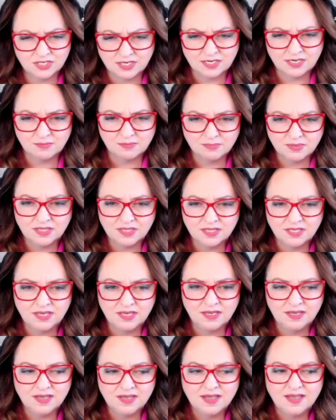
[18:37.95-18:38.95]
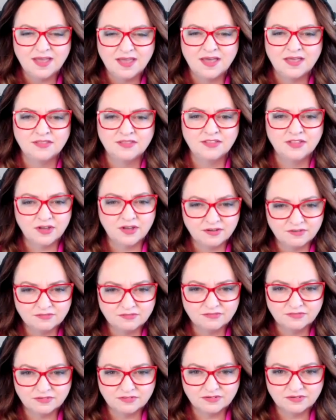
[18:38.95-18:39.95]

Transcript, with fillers: and empathy and love.